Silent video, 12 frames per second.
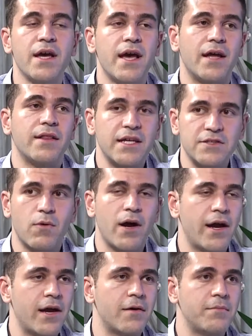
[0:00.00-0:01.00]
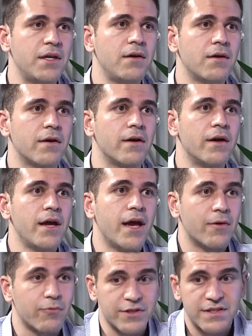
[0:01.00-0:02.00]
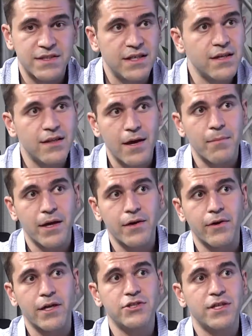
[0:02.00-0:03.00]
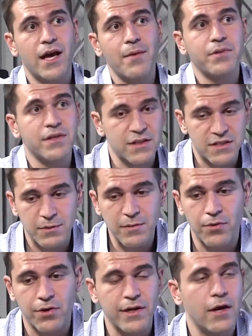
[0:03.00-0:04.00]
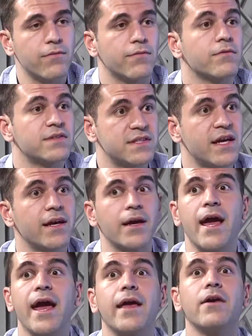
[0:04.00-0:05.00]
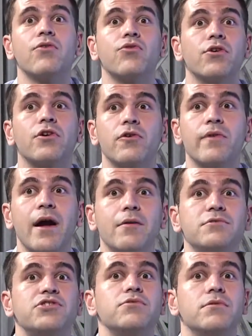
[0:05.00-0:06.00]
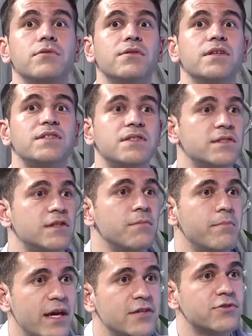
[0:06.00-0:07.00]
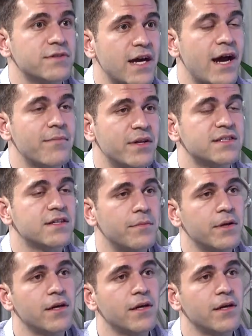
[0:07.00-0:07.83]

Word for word: and that's why I'm here. And we're seeing that migration happen, and these people are now saying, hey, look around you. This is the major time that's coming